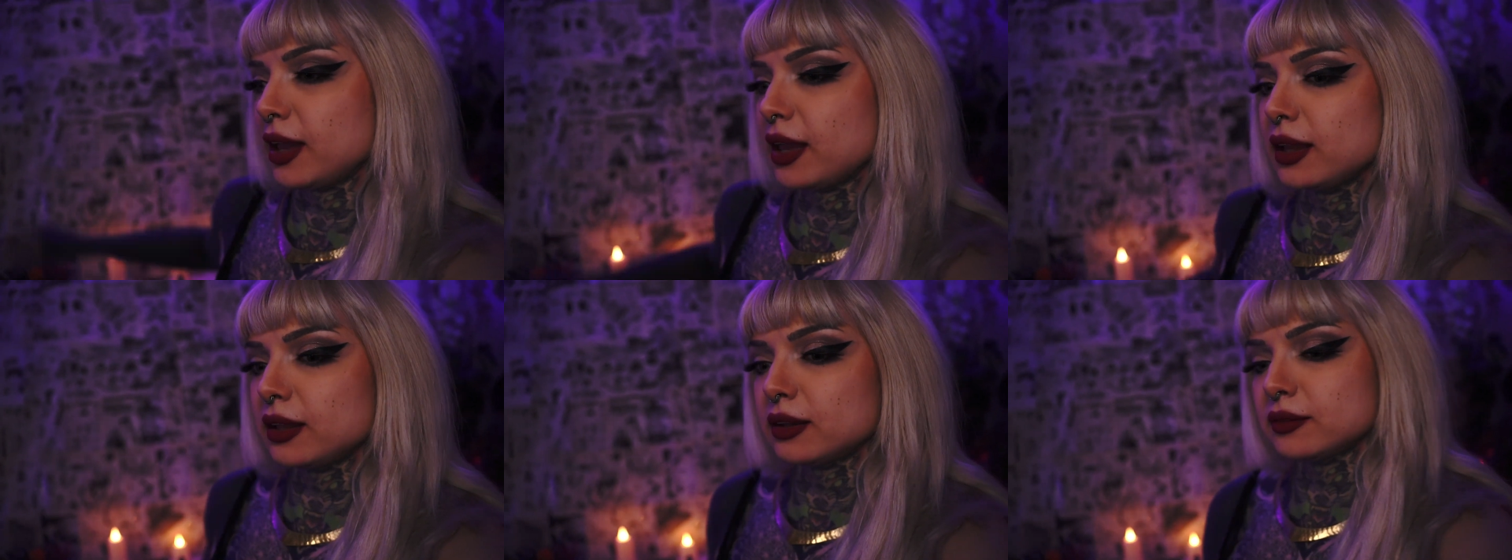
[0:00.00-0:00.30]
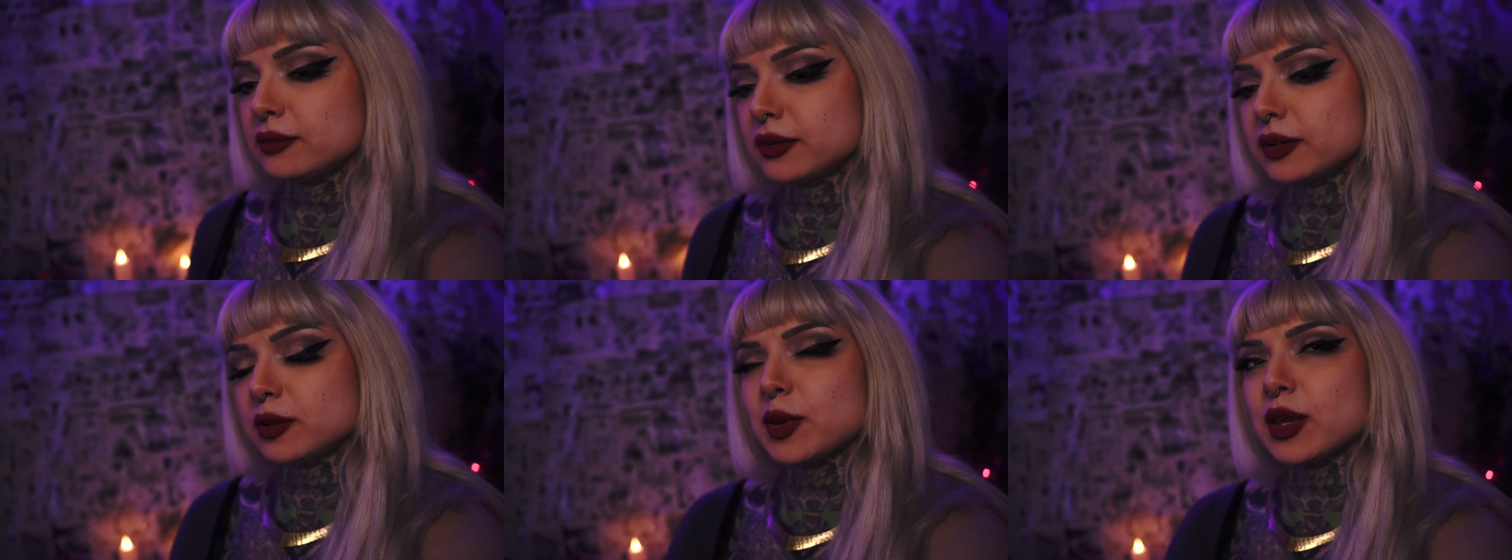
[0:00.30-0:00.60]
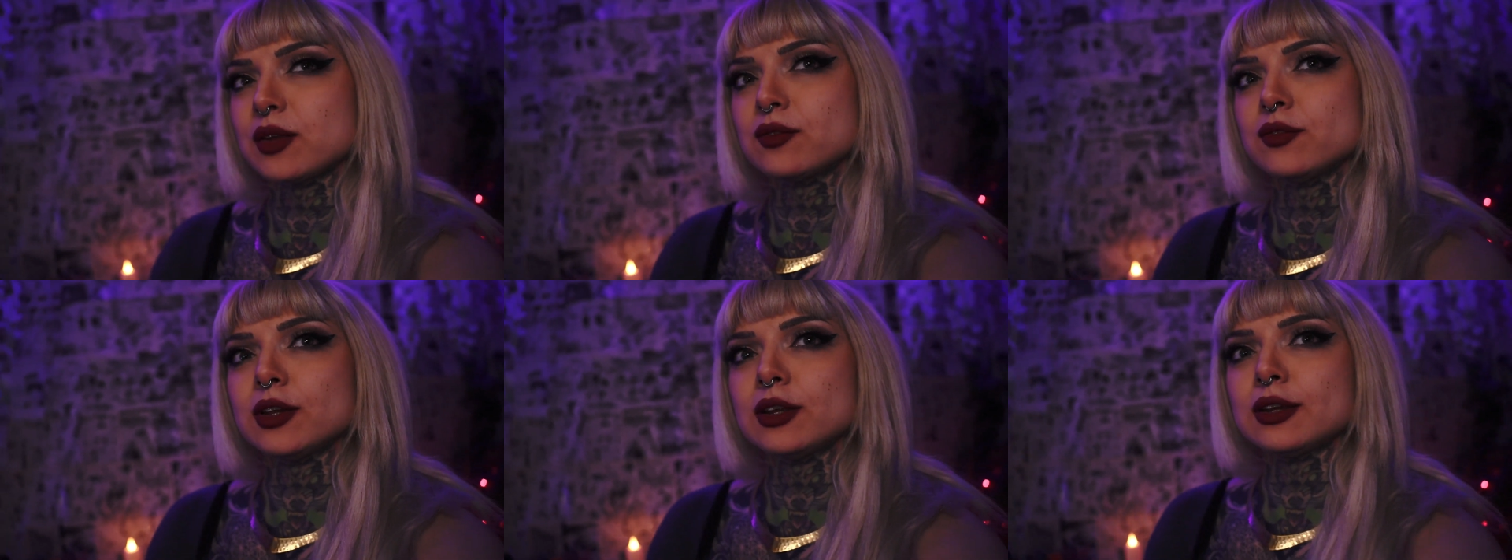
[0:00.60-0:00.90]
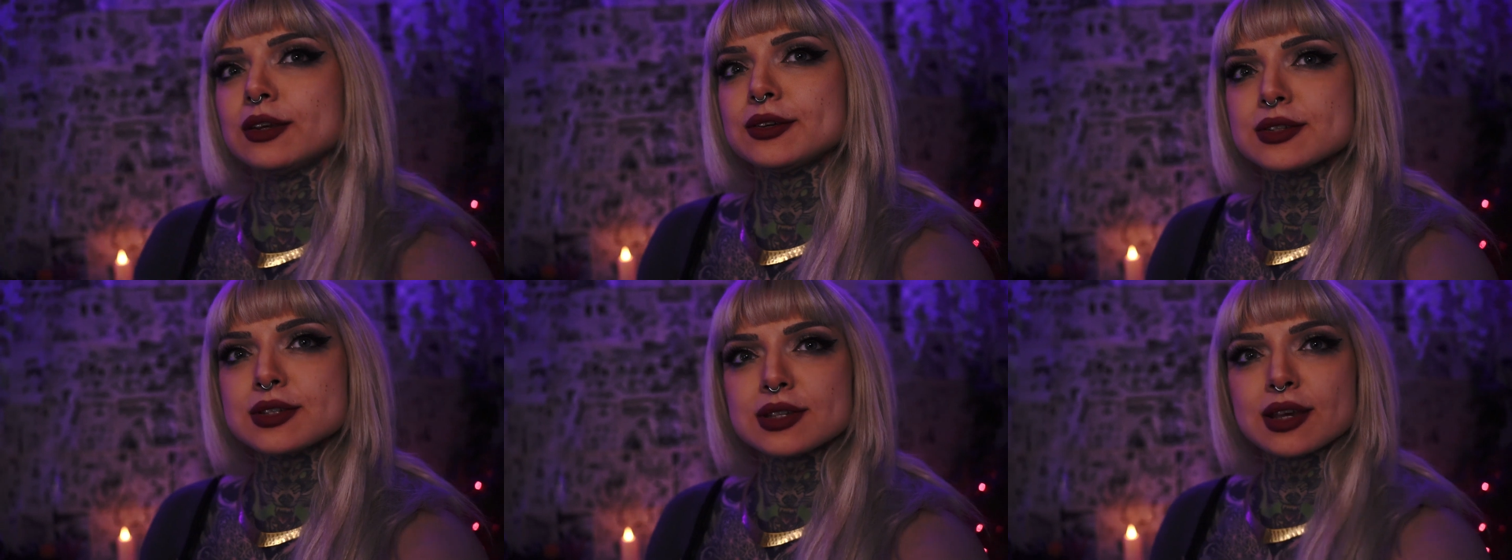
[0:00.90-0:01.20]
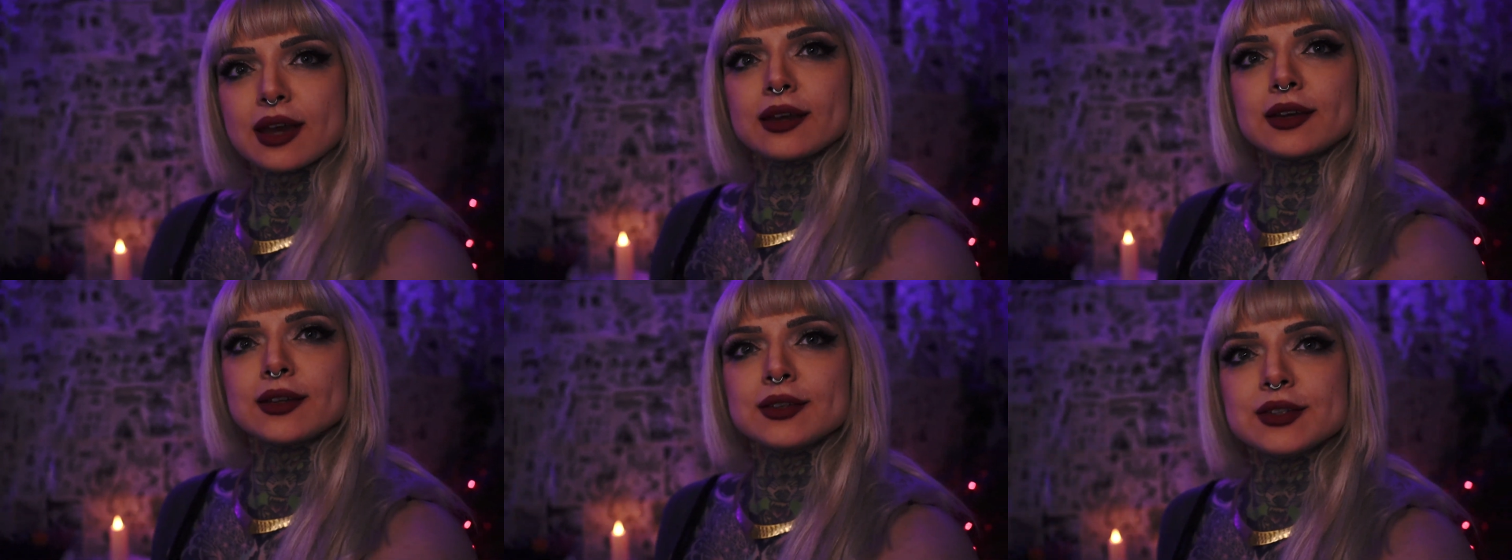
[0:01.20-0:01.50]
and I want to make videos.
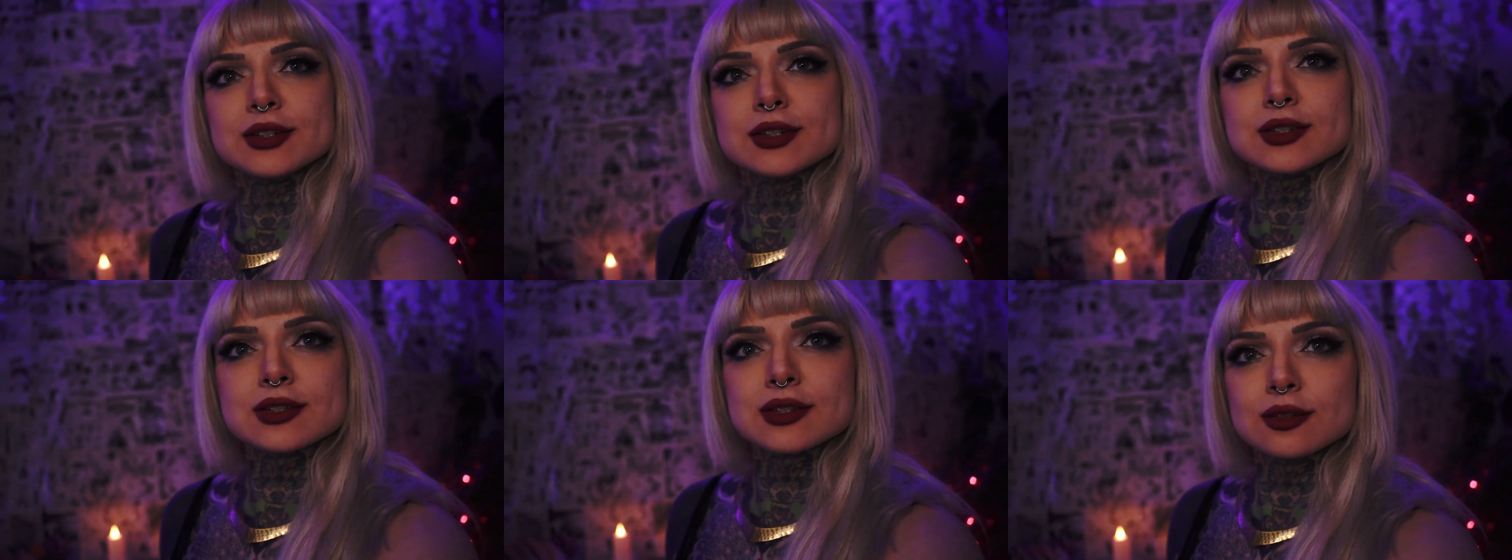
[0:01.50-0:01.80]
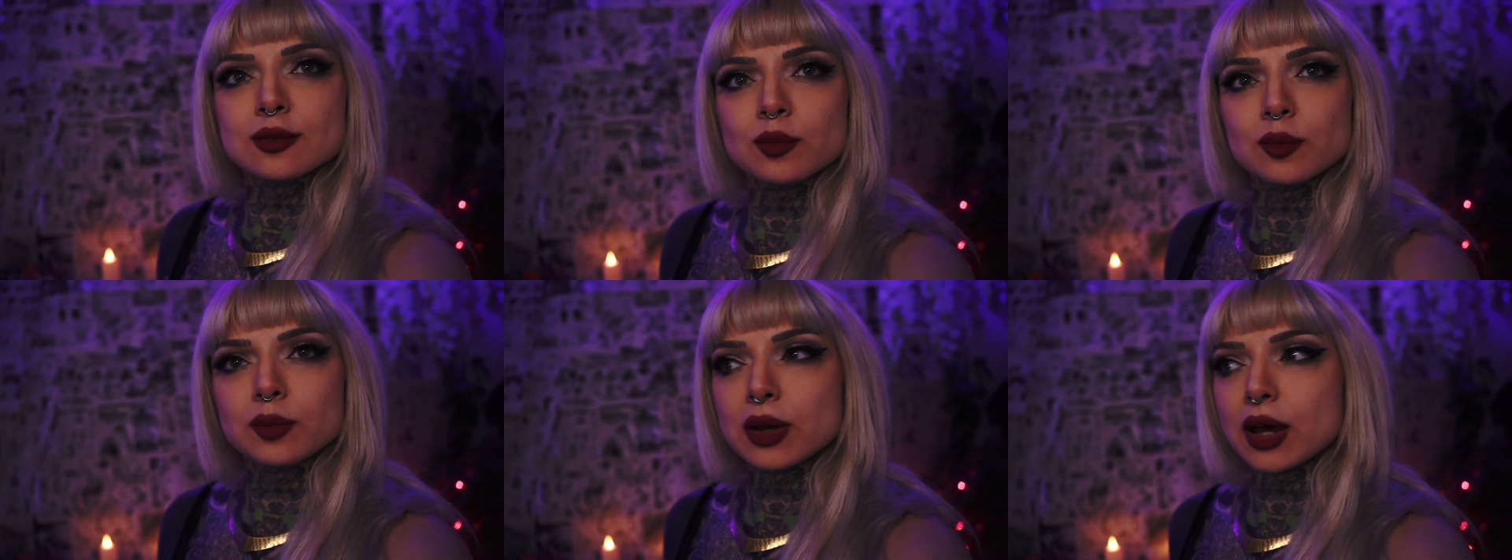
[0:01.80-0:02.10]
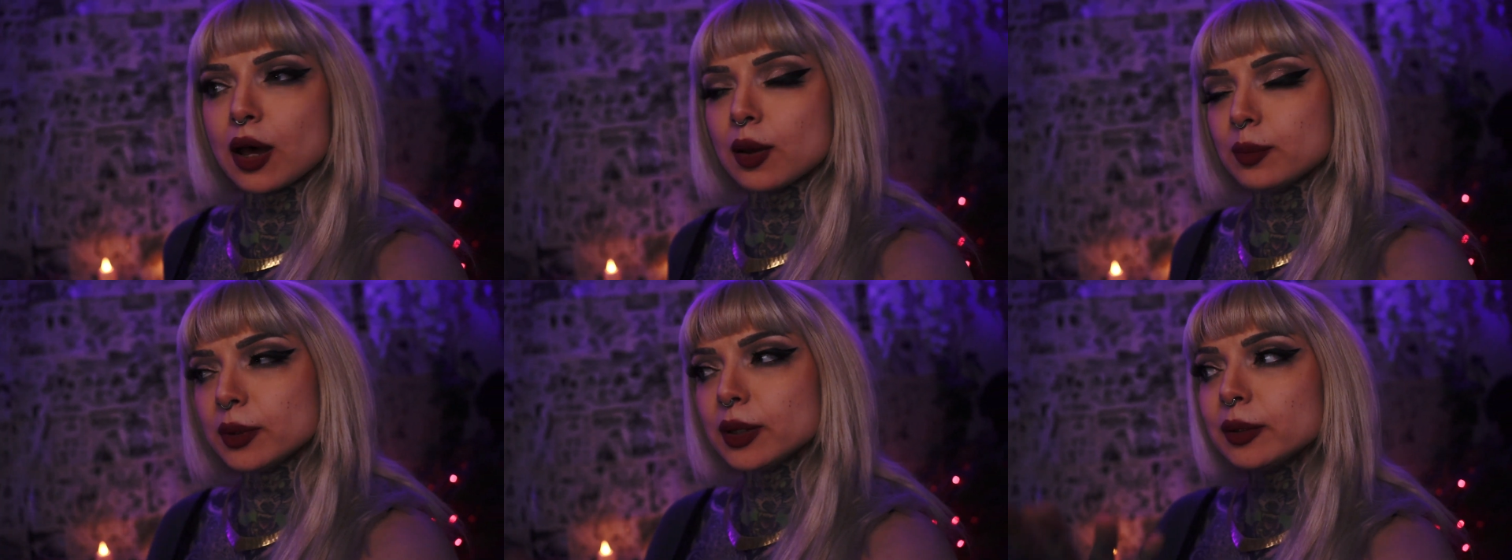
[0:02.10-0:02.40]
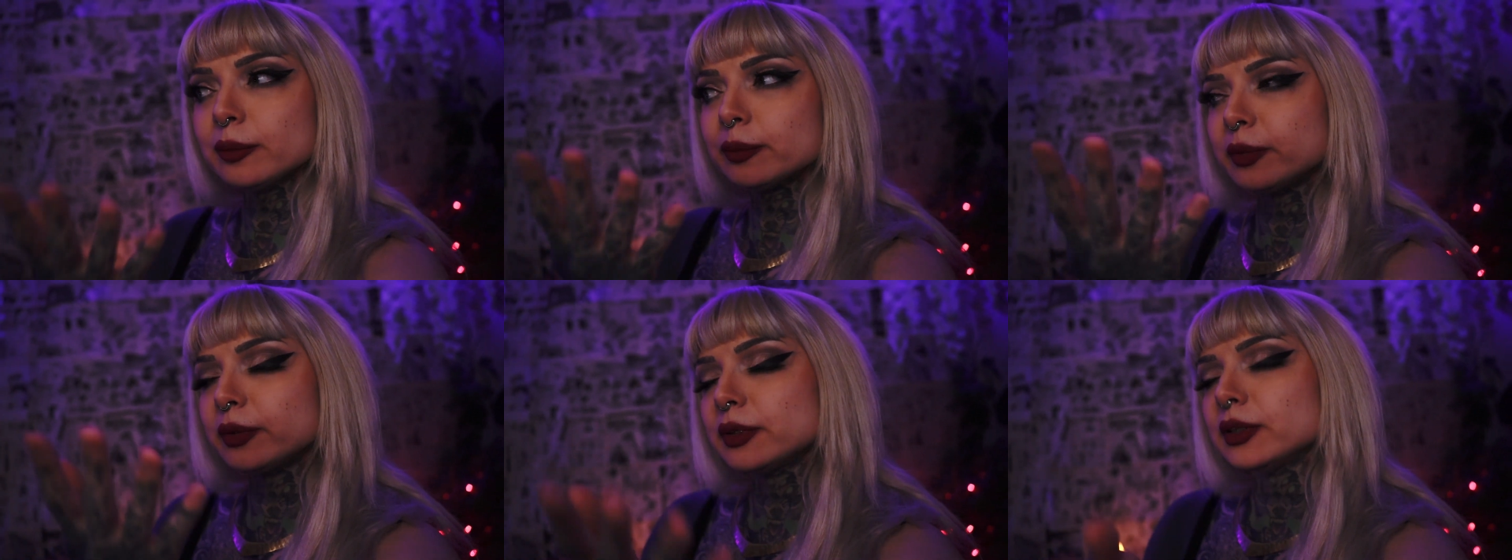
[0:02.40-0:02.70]
I can just pop up